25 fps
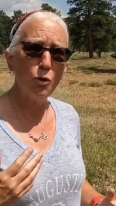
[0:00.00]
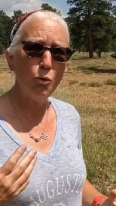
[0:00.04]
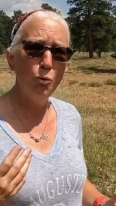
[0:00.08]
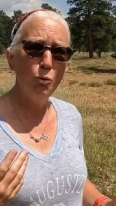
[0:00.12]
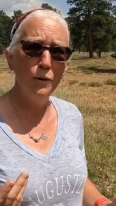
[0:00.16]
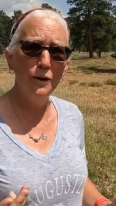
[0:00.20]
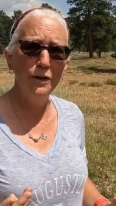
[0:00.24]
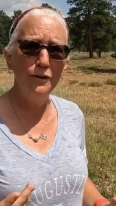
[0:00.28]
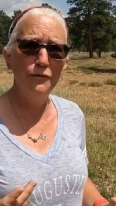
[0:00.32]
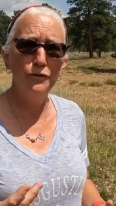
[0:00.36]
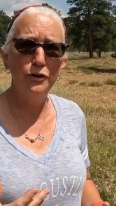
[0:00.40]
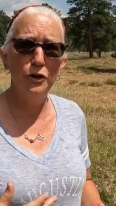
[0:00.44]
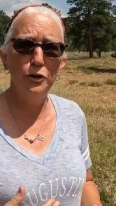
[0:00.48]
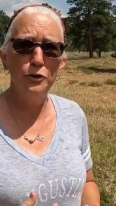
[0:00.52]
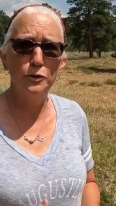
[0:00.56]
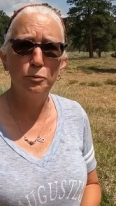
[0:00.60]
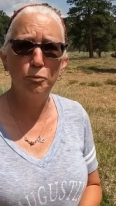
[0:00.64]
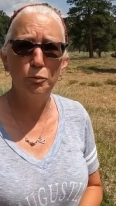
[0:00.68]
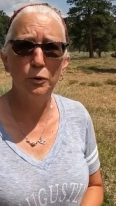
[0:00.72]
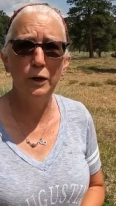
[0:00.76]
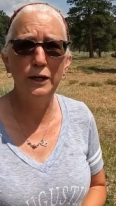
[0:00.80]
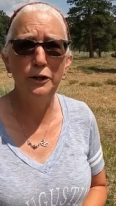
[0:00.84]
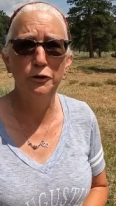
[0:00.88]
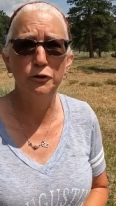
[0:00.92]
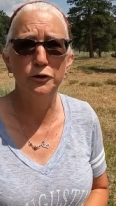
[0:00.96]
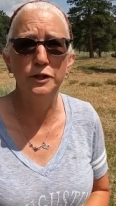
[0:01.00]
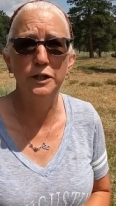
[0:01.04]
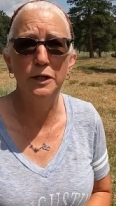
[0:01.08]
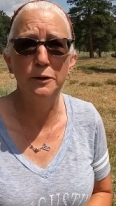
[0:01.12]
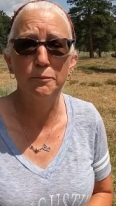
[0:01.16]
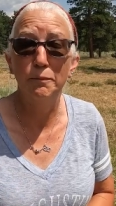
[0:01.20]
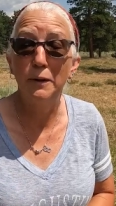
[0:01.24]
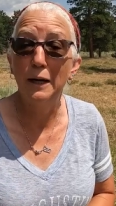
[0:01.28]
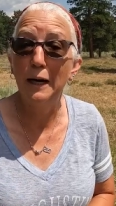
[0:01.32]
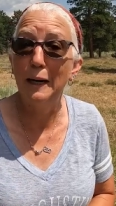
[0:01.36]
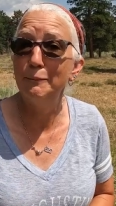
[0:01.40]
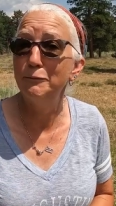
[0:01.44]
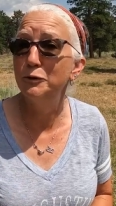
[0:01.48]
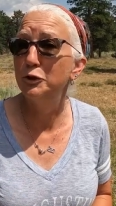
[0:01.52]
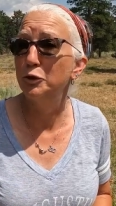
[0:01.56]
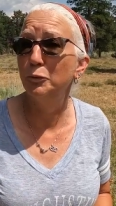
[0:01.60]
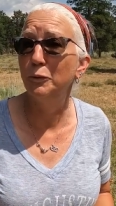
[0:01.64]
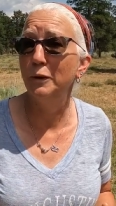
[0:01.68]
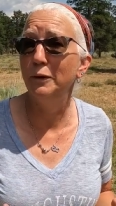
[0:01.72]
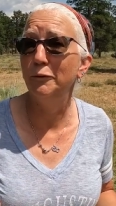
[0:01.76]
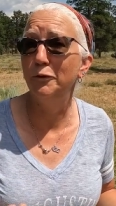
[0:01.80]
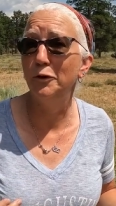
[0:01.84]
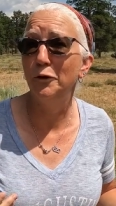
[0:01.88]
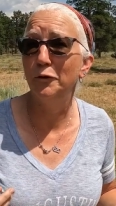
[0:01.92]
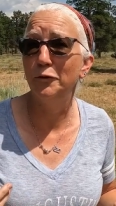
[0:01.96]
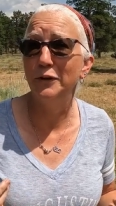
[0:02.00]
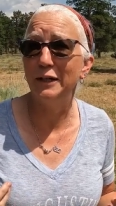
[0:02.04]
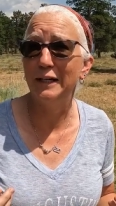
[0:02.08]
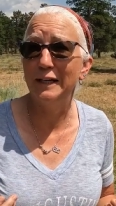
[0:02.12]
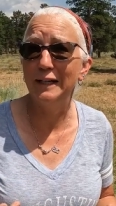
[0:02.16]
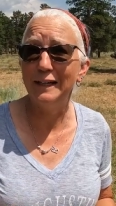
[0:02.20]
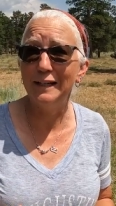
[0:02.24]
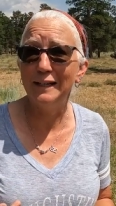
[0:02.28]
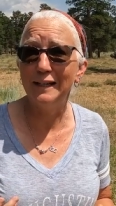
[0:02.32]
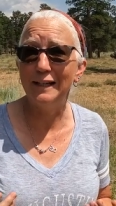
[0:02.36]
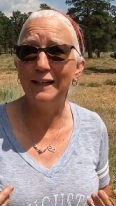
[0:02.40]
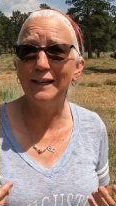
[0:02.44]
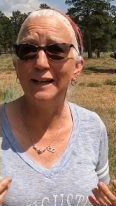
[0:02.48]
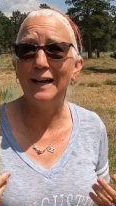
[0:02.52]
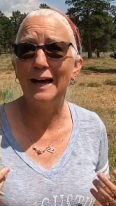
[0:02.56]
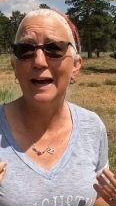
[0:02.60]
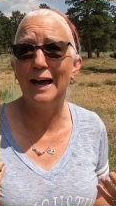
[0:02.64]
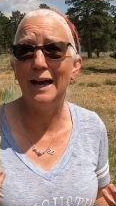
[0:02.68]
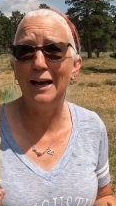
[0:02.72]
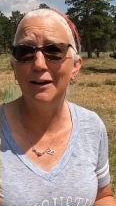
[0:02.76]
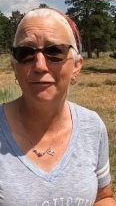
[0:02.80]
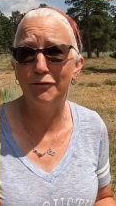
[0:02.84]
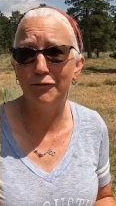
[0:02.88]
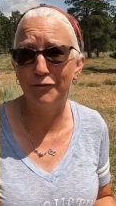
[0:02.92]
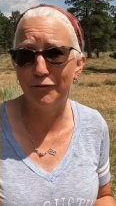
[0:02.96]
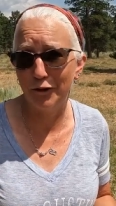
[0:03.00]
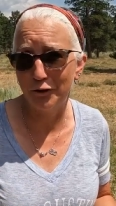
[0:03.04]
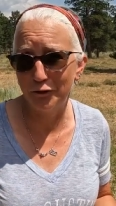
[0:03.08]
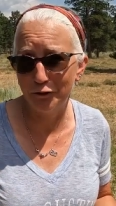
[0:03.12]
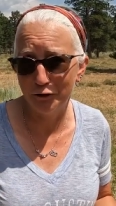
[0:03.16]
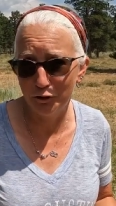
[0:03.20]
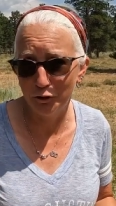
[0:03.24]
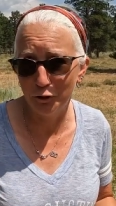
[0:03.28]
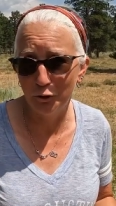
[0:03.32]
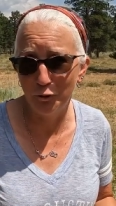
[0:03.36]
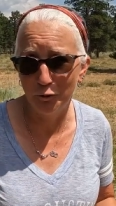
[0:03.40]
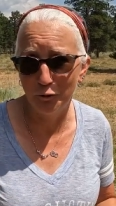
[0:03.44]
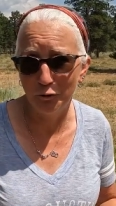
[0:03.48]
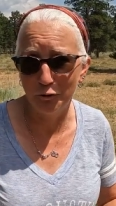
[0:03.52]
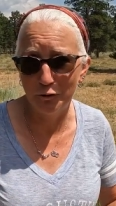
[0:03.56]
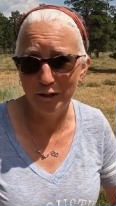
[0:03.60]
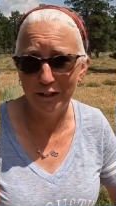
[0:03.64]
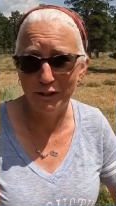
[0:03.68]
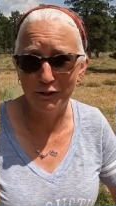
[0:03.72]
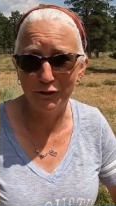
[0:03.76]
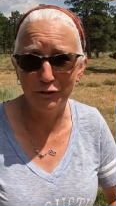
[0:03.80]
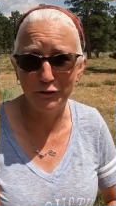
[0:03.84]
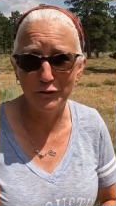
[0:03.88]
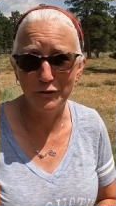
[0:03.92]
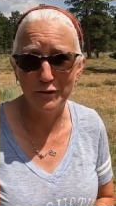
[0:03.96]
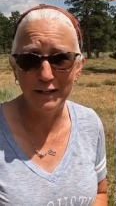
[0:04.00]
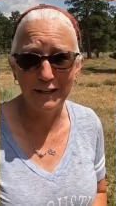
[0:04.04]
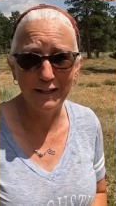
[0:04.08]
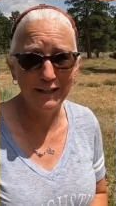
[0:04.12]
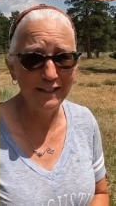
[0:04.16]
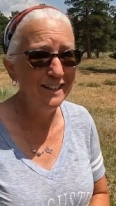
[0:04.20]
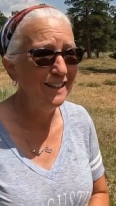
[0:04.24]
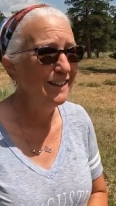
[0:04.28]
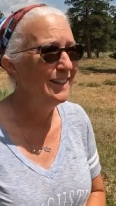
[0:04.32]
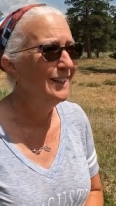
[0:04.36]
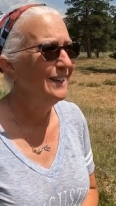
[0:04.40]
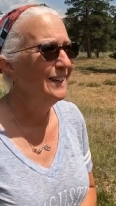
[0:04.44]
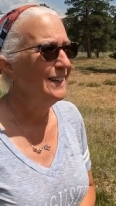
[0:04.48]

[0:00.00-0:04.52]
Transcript: One of those breakers had popped, so we were only getting half of our solar yesterday.